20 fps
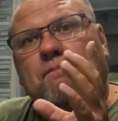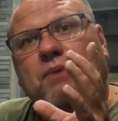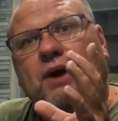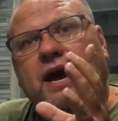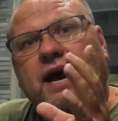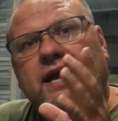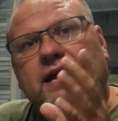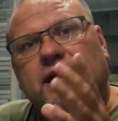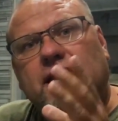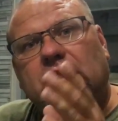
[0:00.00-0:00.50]

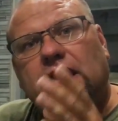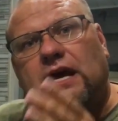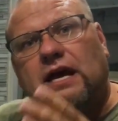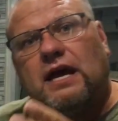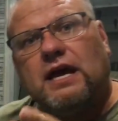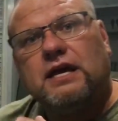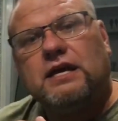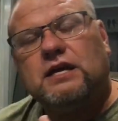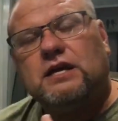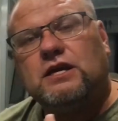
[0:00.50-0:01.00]
But
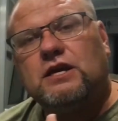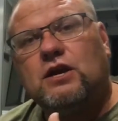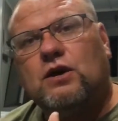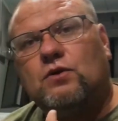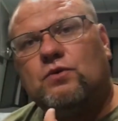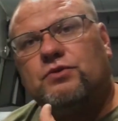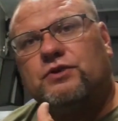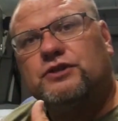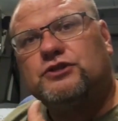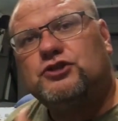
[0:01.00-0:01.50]

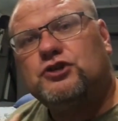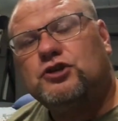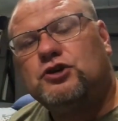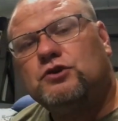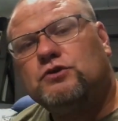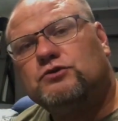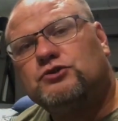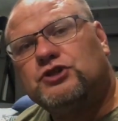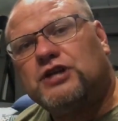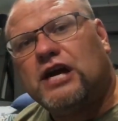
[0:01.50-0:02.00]
the
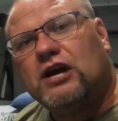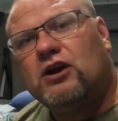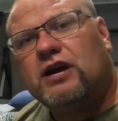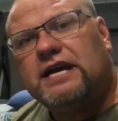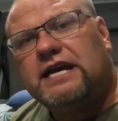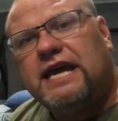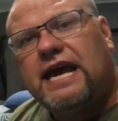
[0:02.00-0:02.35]
2 jerry